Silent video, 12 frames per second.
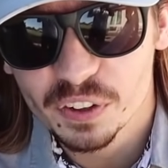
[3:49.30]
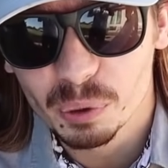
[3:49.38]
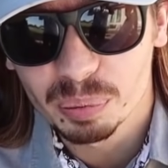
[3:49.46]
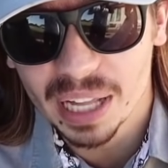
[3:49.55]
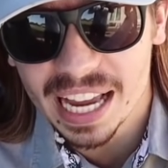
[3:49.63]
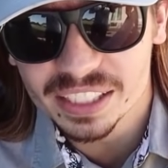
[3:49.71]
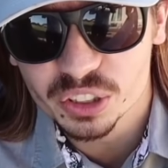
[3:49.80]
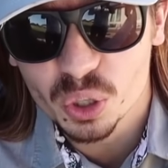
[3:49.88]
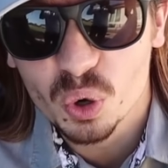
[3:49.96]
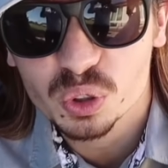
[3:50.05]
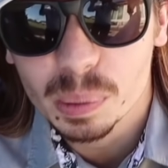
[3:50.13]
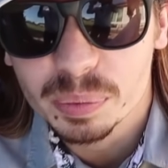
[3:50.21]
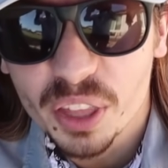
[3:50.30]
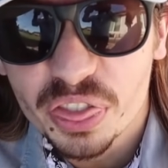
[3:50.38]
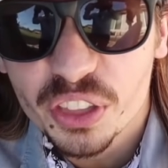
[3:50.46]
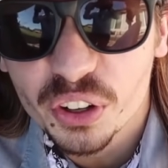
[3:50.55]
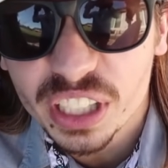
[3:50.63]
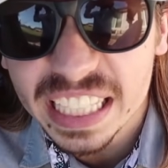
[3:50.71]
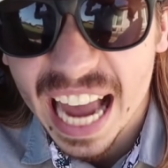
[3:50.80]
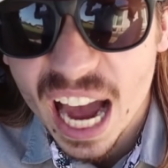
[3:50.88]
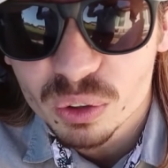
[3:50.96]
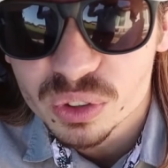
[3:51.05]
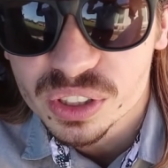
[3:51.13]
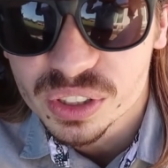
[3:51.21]
fill blaster holds up to 30
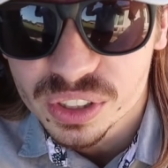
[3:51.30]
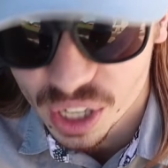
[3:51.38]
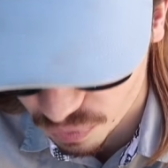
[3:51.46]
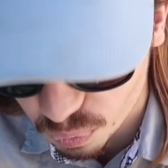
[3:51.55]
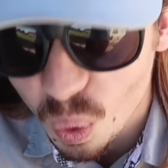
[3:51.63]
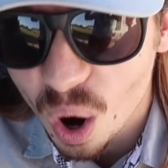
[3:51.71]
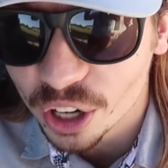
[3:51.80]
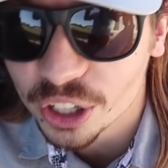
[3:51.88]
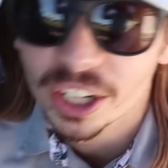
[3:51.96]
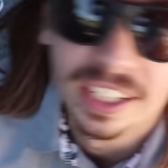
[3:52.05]
ounces of water.